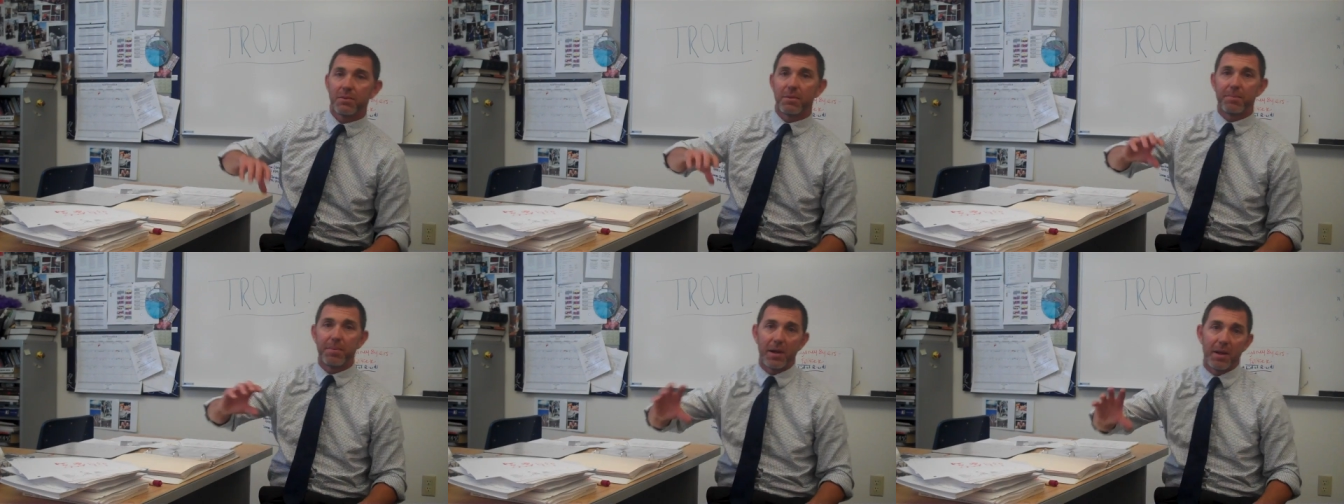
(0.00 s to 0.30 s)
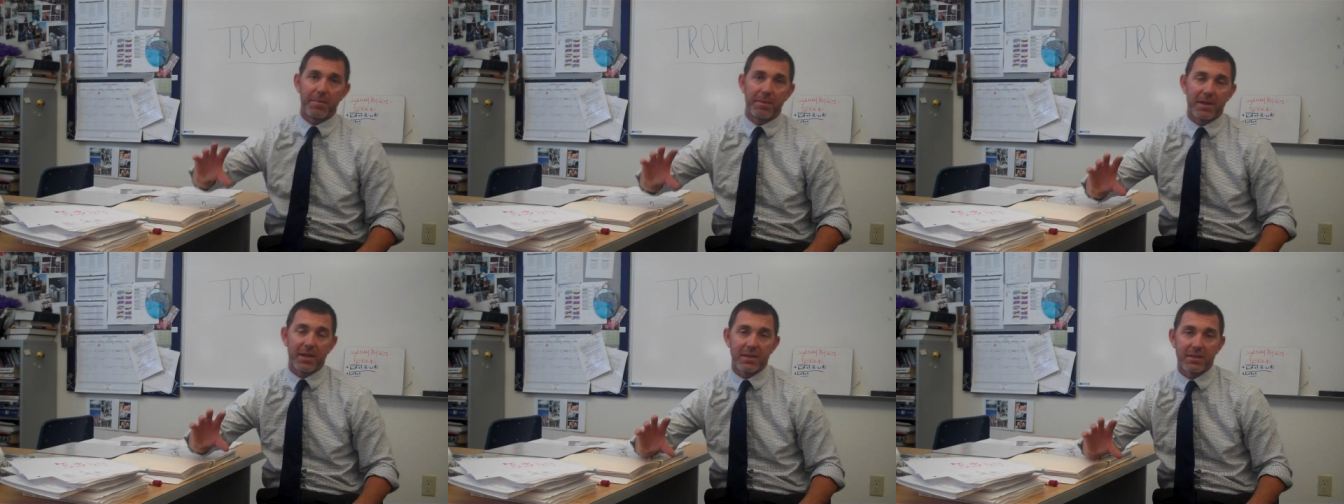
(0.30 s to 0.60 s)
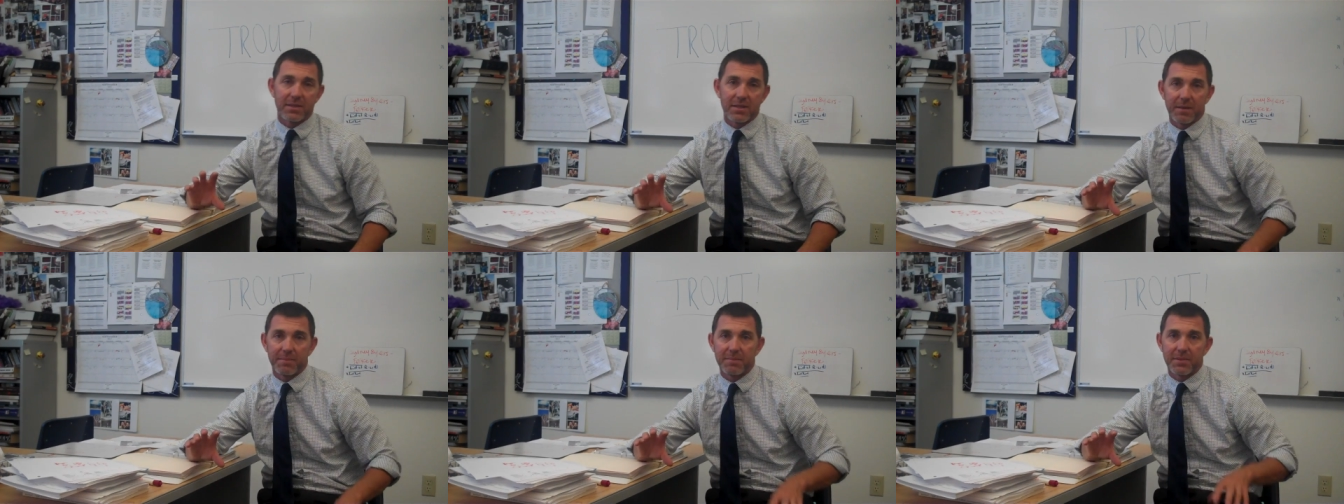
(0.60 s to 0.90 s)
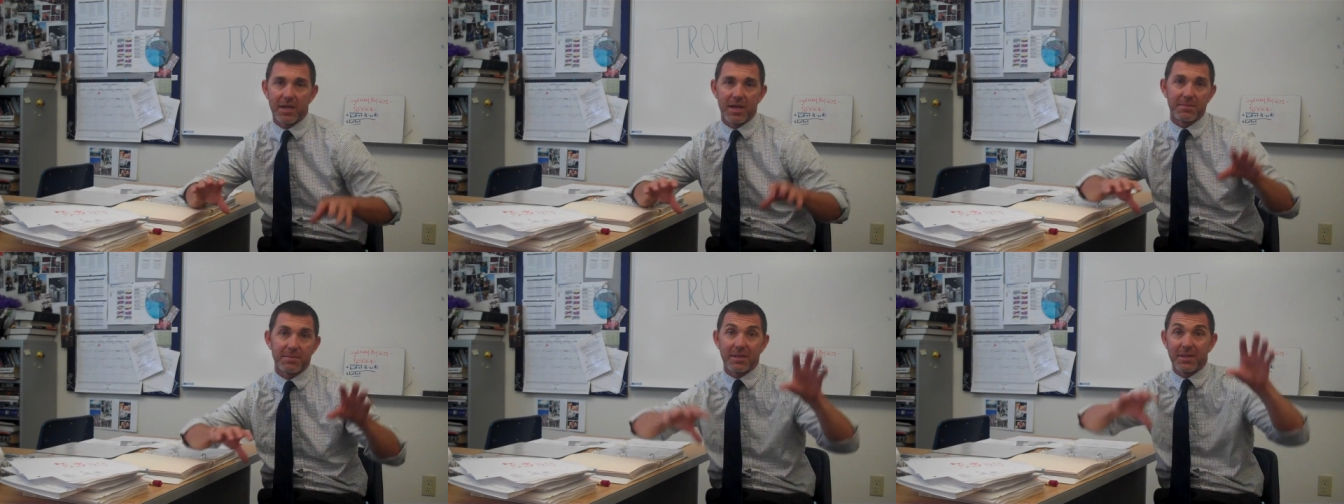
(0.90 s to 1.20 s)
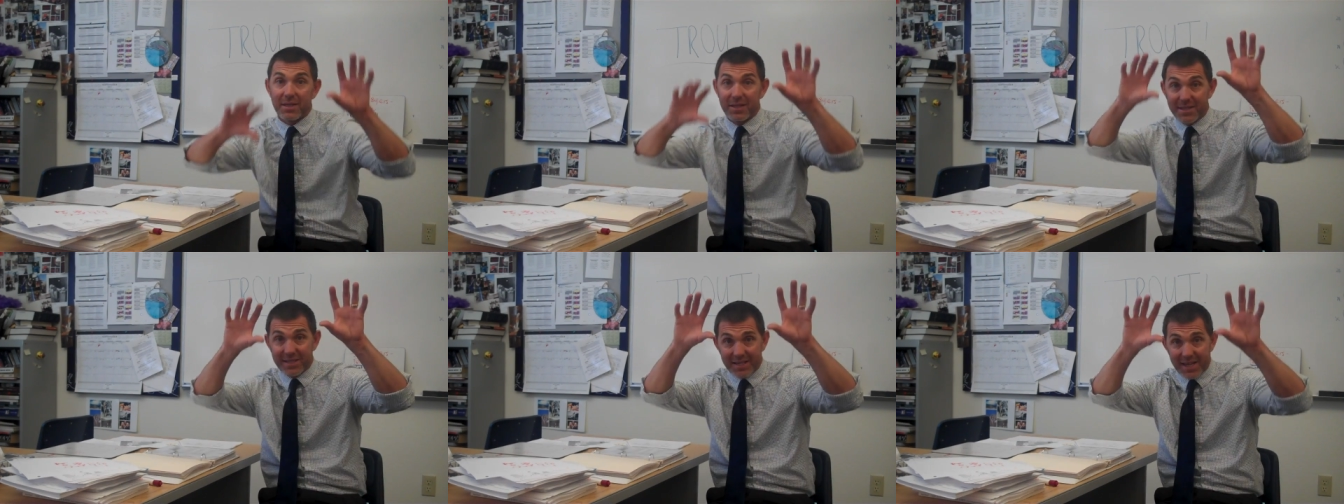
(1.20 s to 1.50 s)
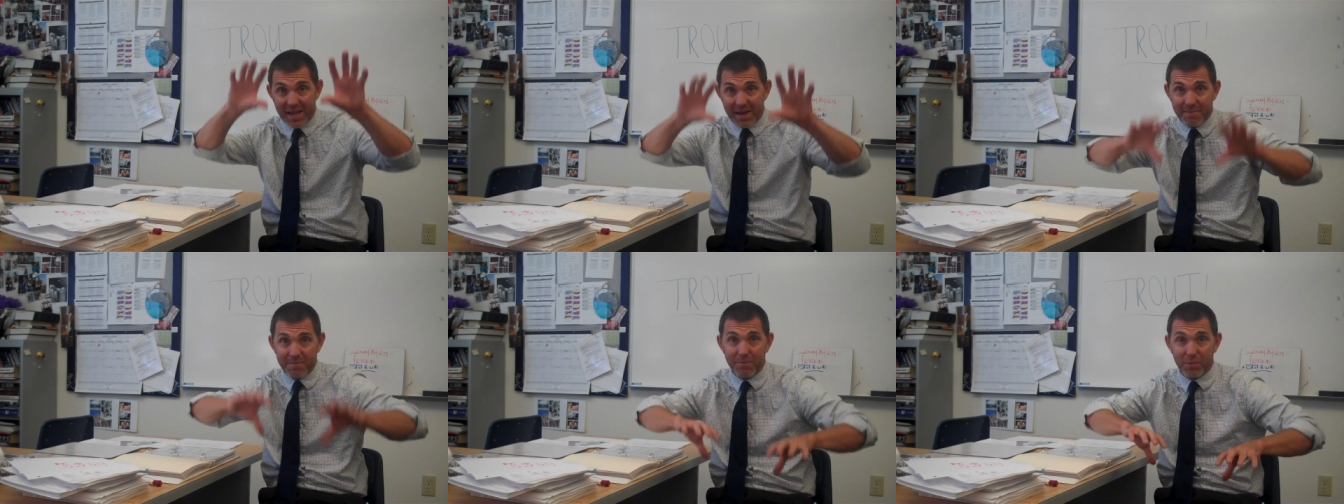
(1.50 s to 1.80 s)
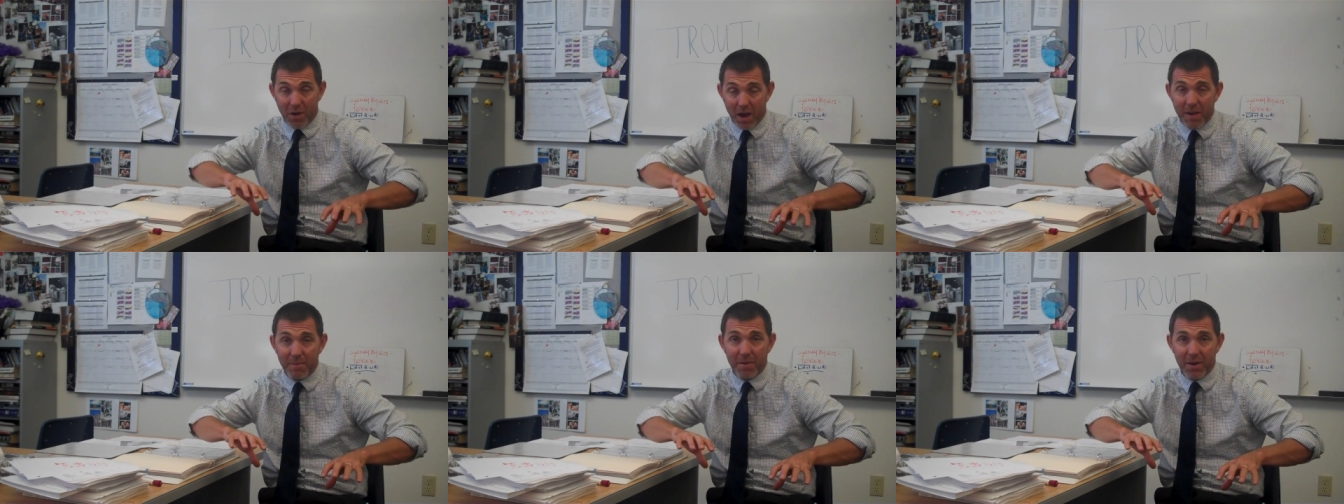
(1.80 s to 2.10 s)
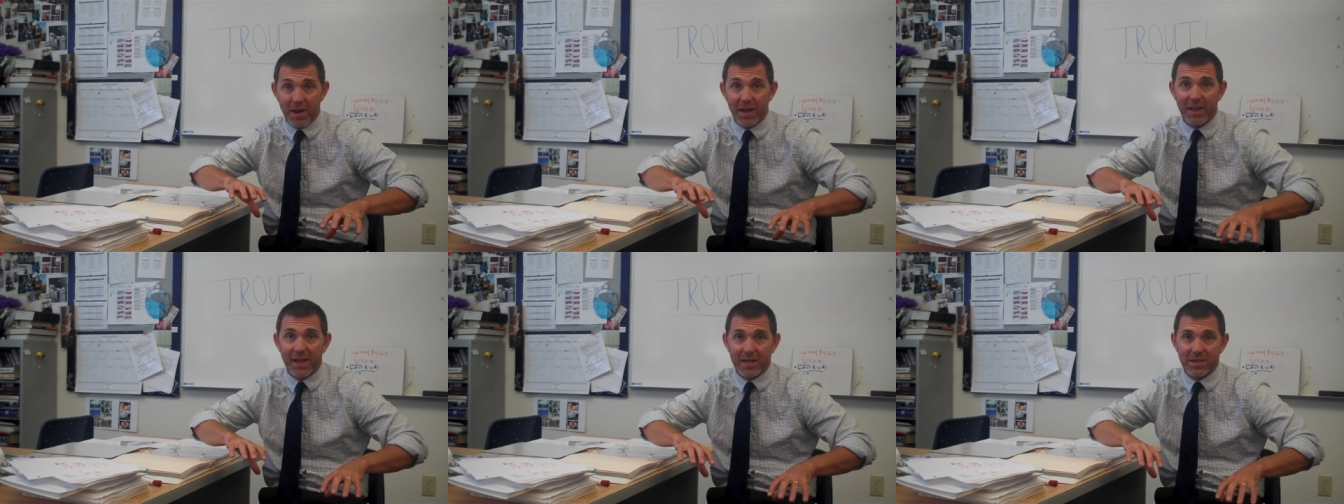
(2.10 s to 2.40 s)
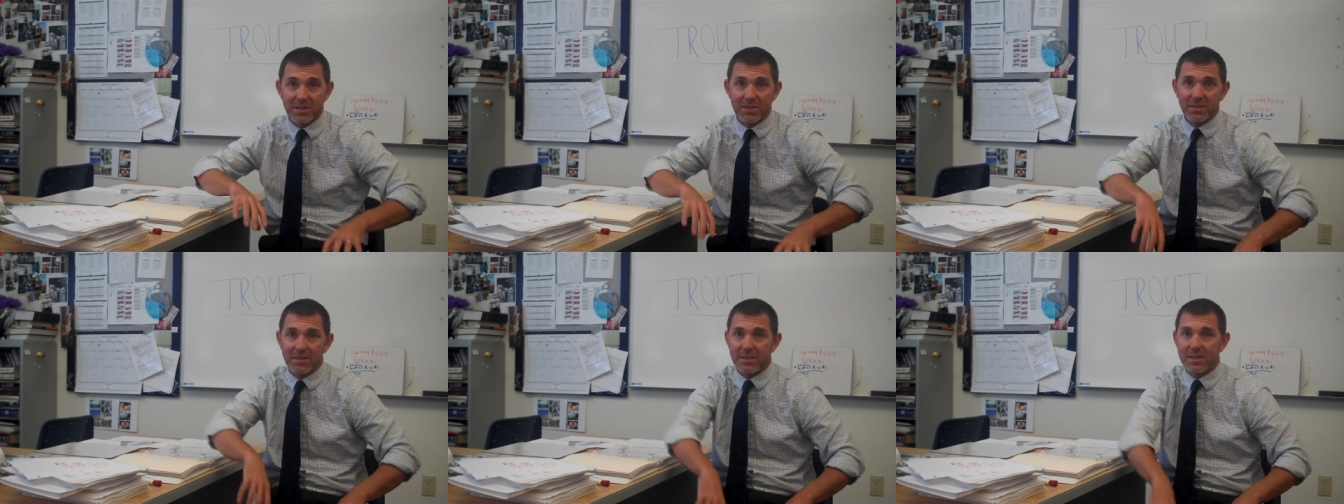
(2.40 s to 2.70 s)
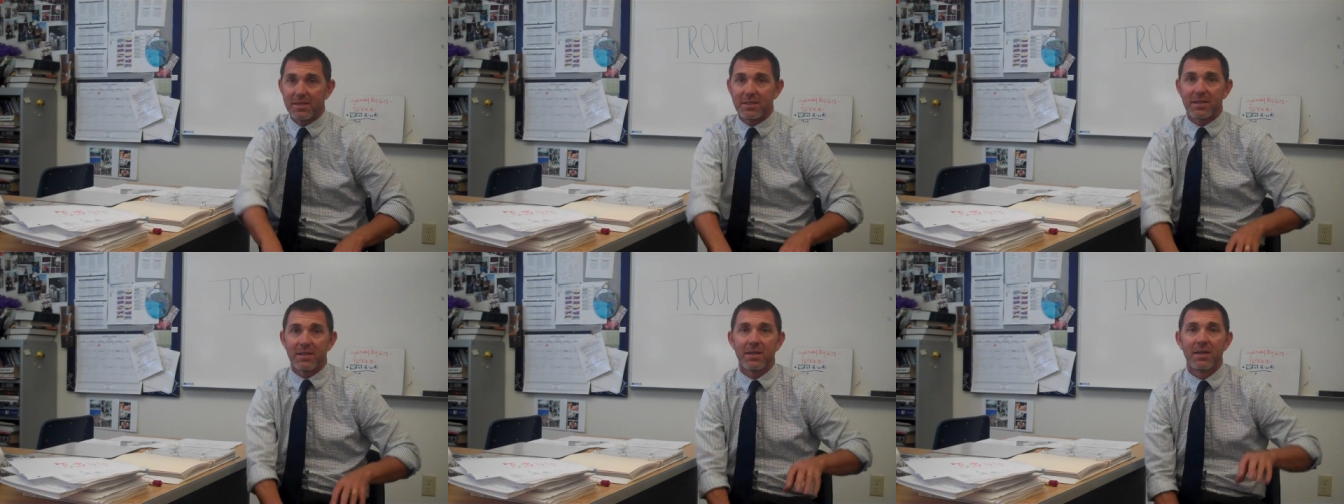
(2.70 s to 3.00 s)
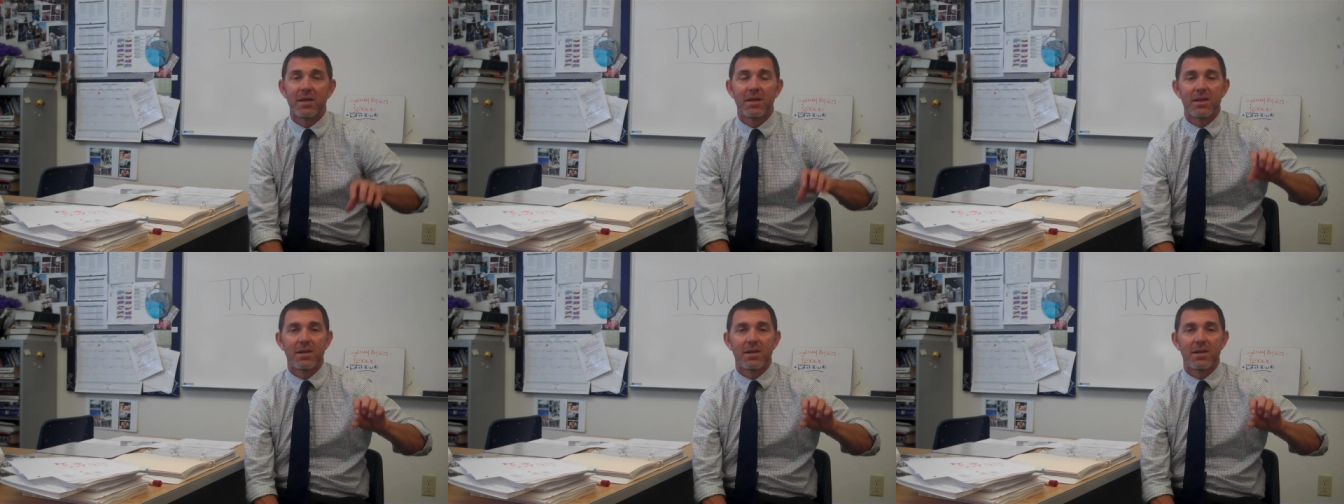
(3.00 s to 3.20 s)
Republican sometimes in the same primary election season.